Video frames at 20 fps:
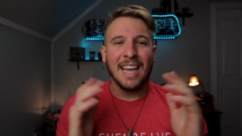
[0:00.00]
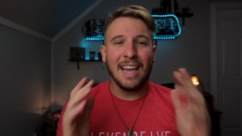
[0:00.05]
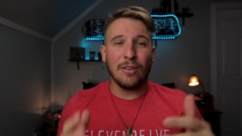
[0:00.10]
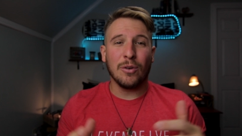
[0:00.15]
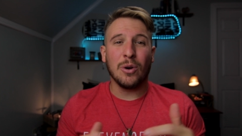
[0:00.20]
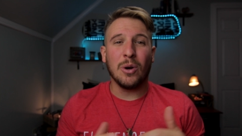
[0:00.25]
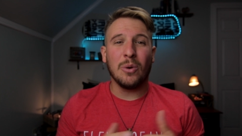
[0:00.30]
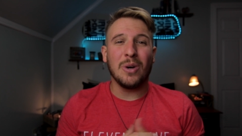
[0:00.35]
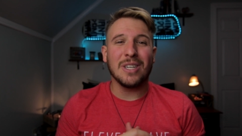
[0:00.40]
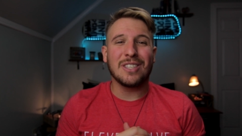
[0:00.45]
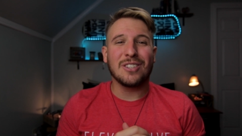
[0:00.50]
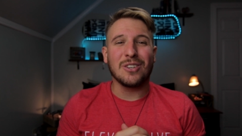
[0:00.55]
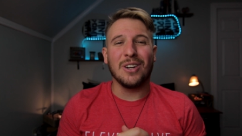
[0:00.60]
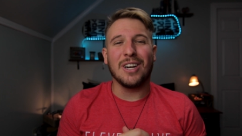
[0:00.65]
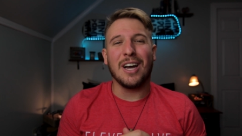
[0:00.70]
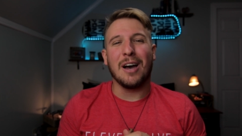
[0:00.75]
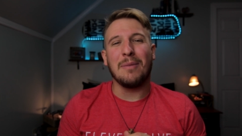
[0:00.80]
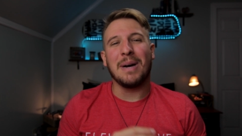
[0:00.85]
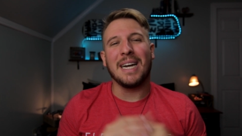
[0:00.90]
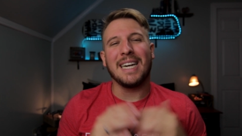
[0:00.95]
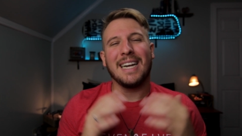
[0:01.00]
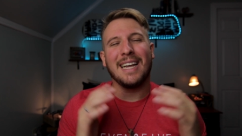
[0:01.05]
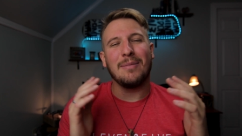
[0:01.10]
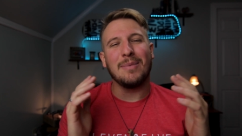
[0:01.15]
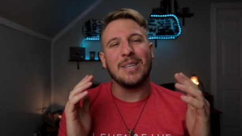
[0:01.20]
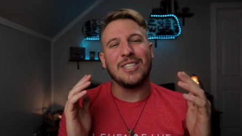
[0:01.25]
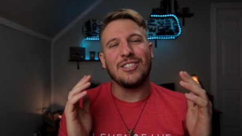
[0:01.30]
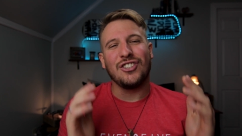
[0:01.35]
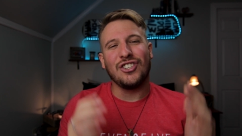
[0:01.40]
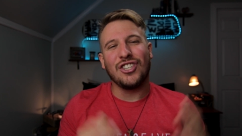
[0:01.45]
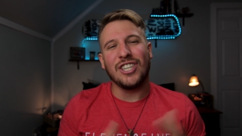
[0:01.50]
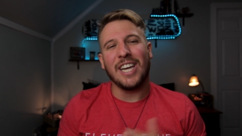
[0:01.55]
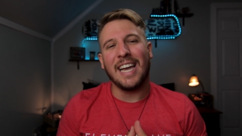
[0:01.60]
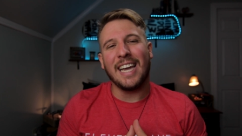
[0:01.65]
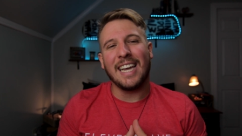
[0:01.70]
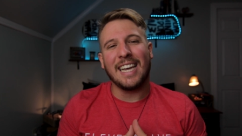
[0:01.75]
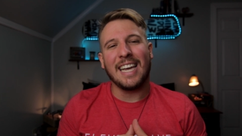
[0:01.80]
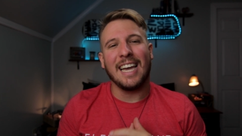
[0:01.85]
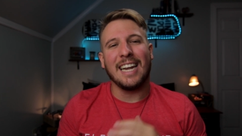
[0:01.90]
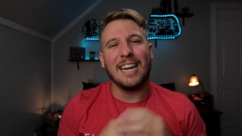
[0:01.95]
Hey everyone, what's going on? My name is
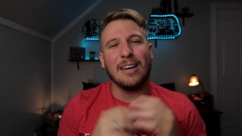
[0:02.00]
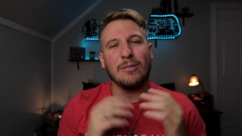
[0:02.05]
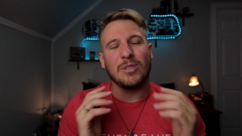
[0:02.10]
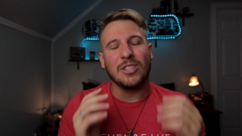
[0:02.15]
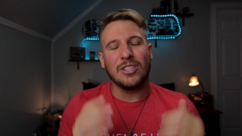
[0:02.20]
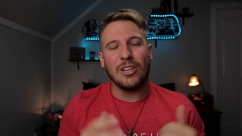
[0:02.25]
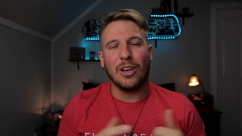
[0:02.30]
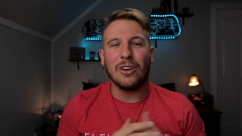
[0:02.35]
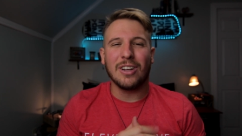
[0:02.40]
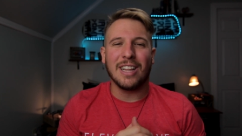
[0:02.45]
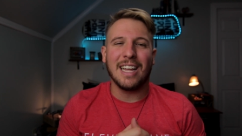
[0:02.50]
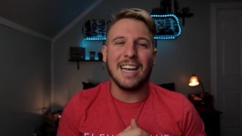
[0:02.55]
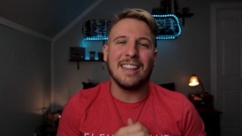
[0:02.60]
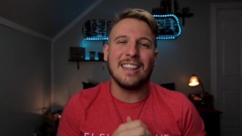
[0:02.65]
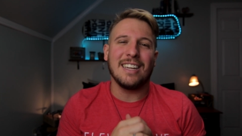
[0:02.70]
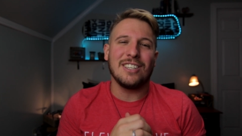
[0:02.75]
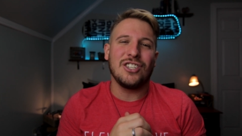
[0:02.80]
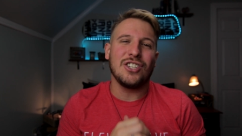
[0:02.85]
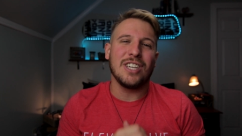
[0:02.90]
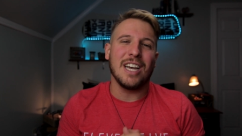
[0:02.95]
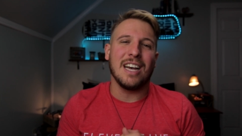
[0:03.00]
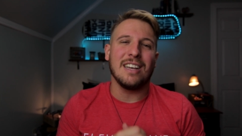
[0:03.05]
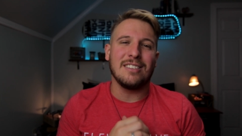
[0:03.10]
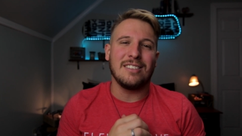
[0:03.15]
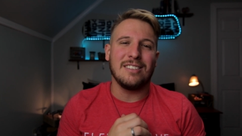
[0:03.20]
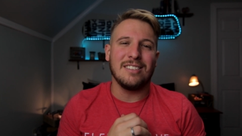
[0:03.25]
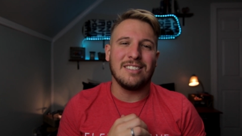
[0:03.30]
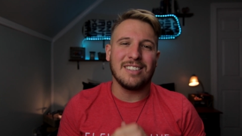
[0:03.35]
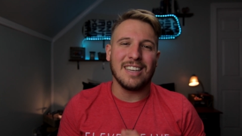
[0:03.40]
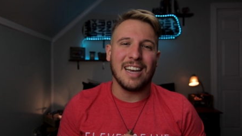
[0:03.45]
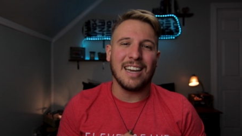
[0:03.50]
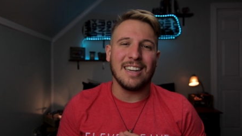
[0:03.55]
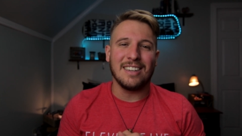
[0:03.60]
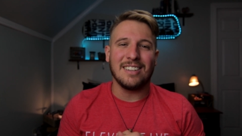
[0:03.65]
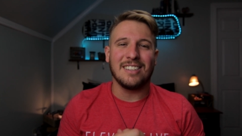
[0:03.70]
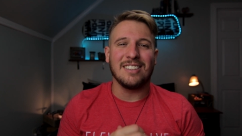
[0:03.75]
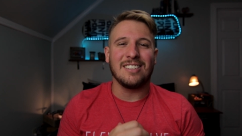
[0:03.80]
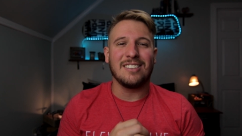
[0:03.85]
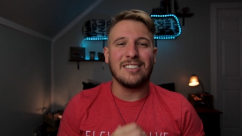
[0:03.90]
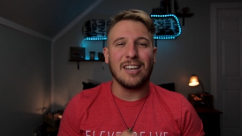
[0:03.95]
Jake, and I'm so glad that you guys
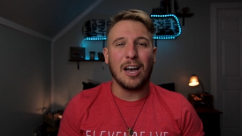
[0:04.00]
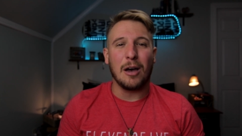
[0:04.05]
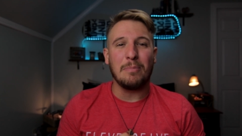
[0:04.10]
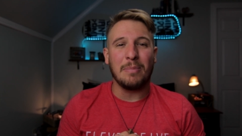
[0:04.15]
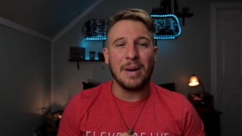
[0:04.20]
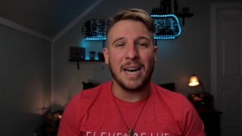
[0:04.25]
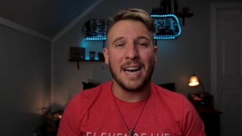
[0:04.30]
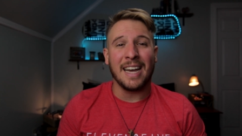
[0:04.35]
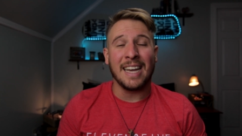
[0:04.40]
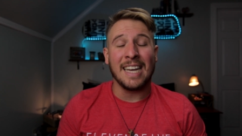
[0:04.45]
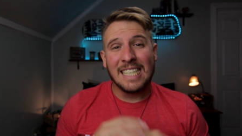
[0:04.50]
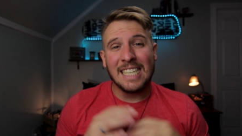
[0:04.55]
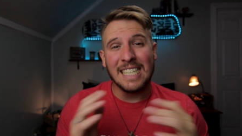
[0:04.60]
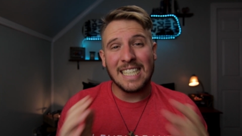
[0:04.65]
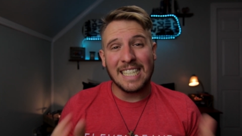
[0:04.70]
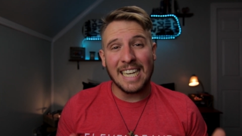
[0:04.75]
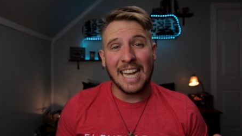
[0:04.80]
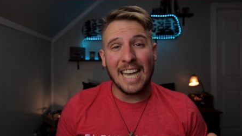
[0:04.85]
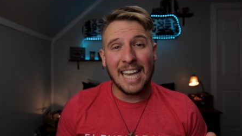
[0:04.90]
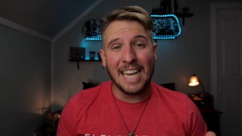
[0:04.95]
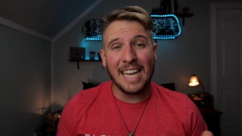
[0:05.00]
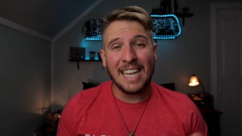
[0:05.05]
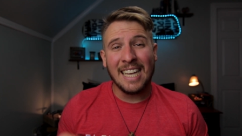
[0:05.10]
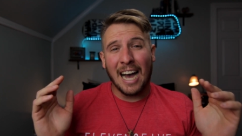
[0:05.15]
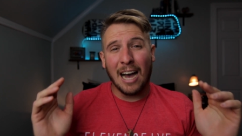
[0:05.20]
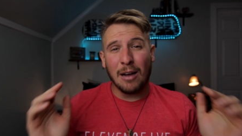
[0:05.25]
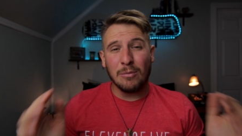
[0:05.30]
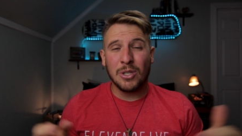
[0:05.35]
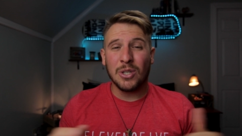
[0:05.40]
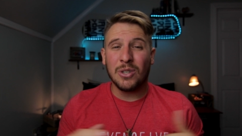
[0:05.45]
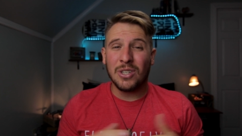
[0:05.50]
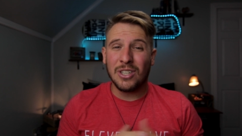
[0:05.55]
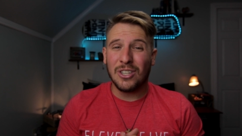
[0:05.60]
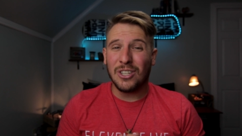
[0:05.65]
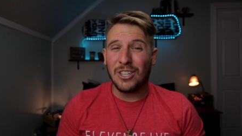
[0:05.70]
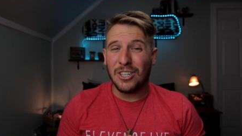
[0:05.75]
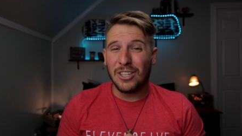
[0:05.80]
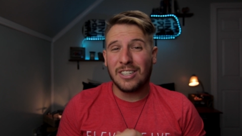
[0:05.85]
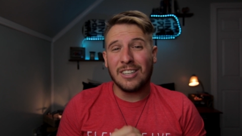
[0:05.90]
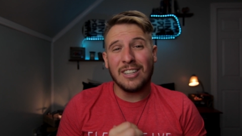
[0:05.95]
decided to stop by. Today, I'm doing a
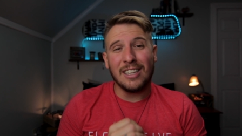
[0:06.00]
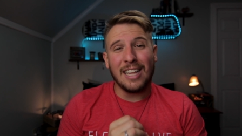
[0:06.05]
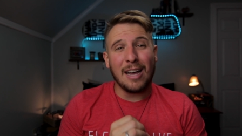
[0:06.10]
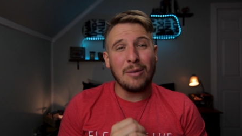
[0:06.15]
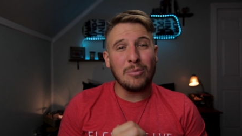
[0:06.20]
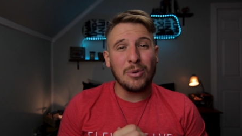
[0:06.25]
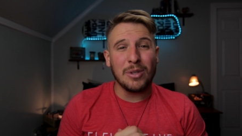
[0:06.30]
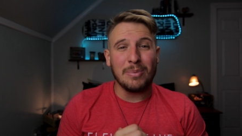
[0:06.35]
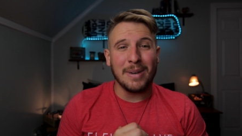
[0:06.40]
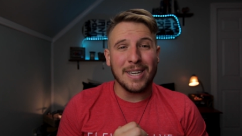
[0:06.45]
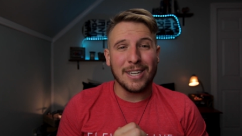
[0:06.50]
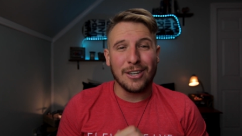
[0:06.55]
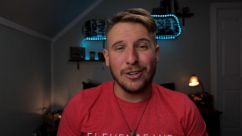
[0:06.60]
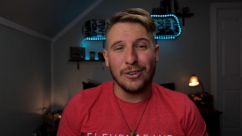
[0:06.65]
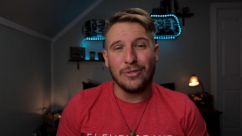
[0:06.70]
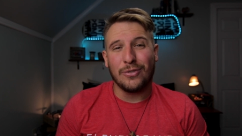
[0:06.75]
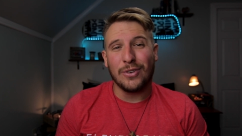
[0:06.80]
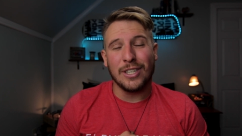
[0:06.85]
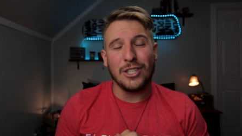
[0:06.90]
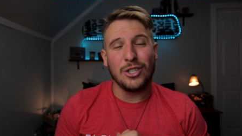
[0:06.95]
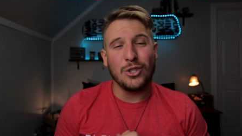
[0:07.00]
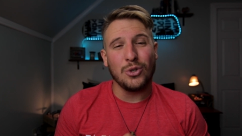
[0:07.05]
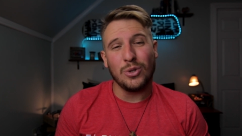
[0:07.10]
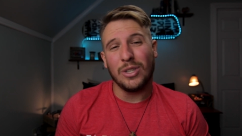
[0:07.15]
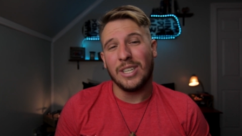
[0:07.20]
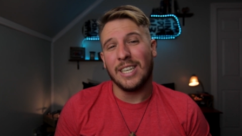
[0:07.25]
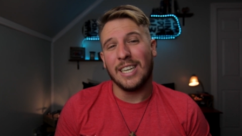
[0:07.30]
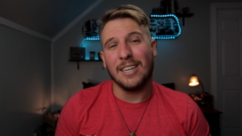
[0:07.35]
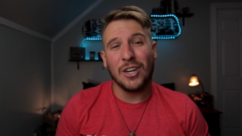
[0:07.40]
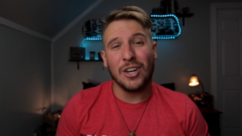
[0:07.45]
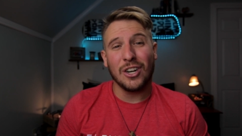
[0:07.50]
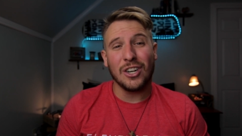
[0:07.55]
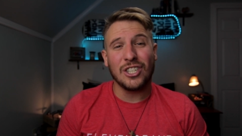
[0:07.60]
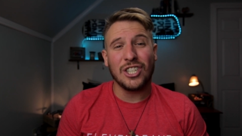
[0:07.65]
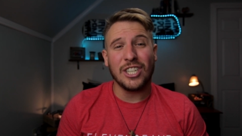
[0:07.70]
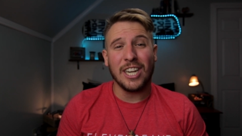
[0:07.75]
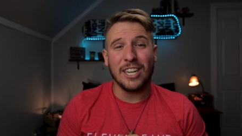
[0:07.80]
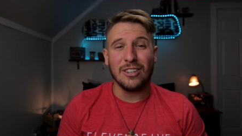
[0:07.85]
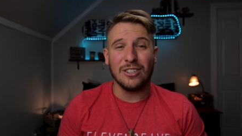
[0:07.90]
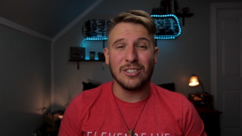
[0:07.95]
little collab with my girlfriend, Julia. Her
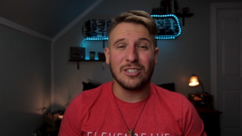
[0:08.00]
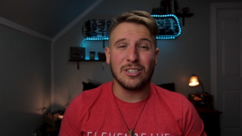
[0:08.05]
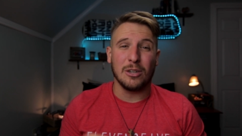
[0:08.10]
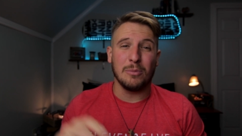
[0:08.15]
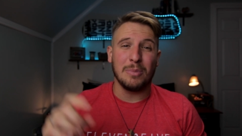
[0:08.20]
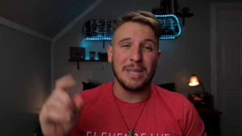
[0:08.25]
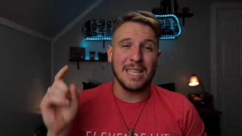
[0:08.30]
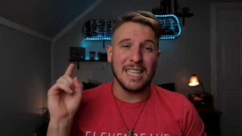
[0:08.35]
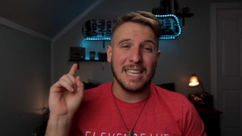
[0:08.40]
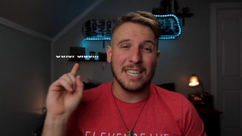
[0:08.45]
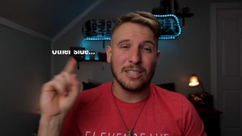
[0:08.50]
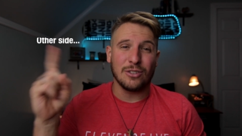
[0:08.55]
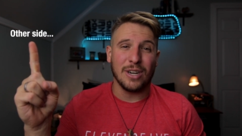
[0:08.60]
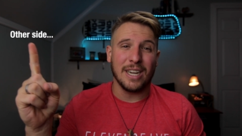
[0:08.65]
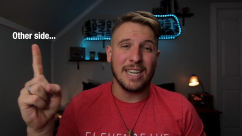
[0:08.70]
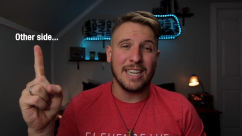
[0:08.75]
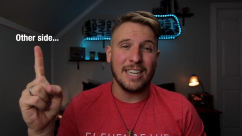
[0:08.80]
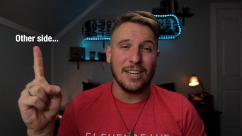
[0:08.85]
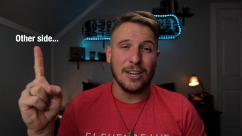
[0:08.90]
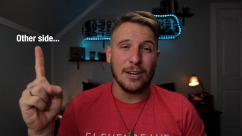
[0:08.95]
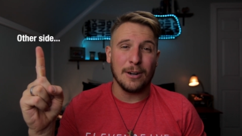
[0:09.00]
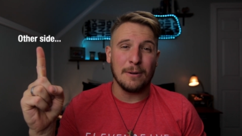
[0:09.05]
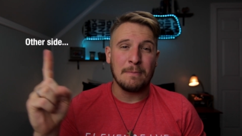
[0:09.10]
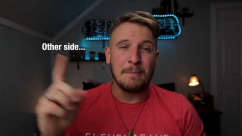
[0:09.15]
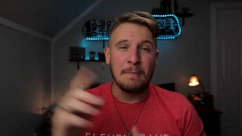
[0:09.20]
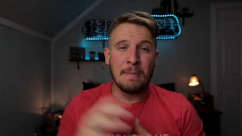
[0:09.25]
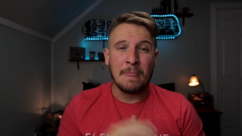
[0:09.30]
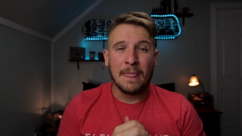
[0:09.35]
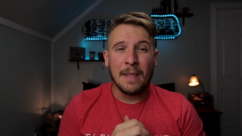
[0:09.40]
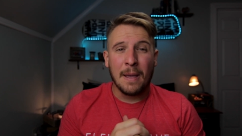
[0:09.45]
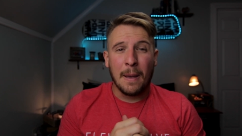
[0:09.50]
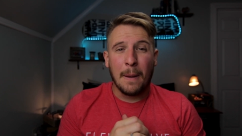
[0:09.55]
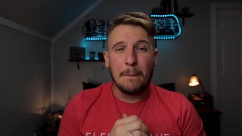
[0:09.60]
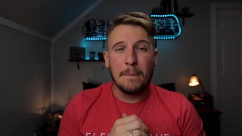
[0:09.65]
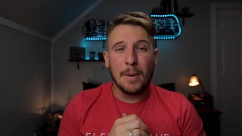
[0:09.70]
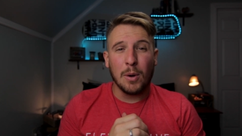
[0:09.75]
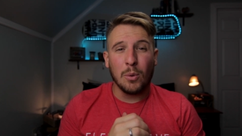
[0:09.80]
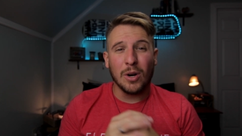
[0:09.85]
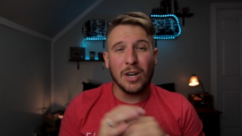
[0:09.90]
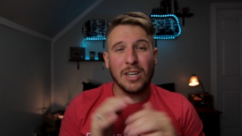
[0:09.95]
channel is gonna be linked right here,
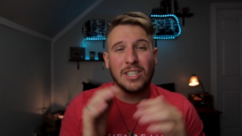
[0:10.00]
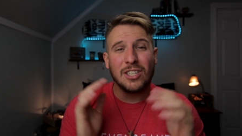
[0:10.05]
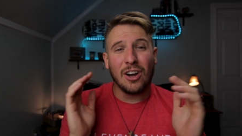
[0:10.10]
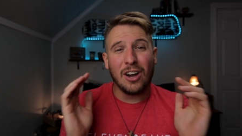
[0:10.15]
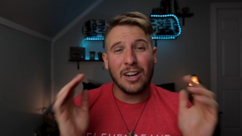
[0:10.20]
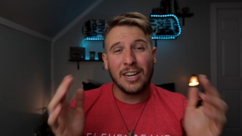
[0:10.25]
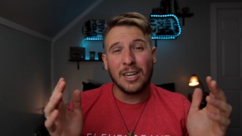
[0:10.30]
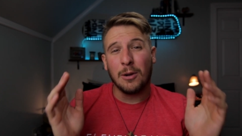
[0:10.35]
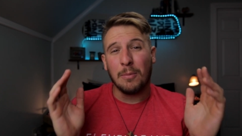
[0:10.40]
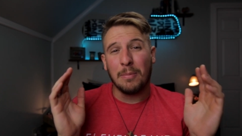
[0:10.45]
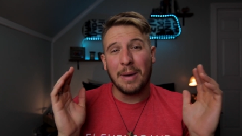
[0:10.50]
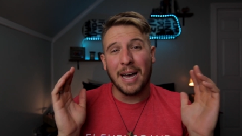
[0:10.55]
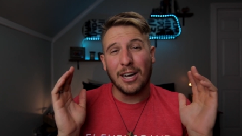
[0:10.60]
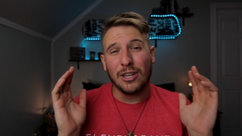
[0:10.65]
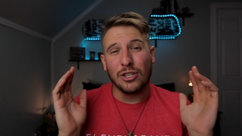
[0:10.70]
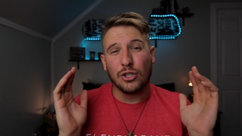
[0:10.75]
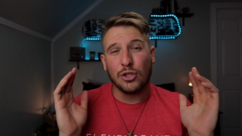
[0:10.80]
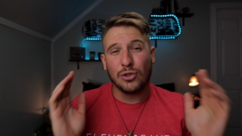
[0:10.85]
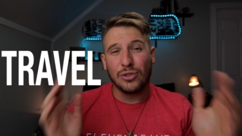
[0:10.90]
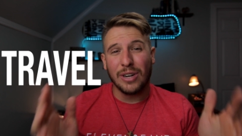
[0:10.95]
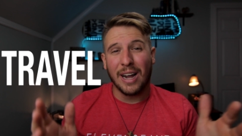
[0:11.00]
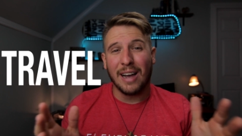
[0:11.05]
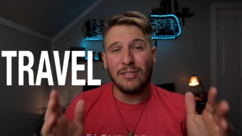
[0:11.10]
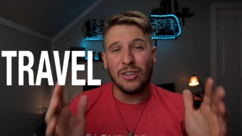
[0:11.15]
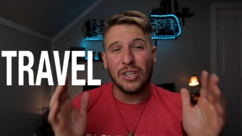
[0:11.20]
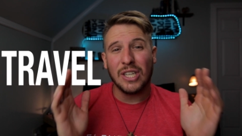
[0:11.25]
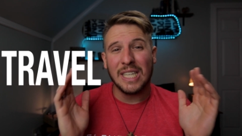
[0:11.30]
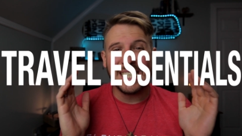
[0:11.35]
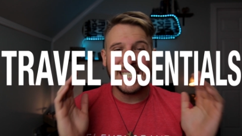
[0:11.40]
but we're talking about travel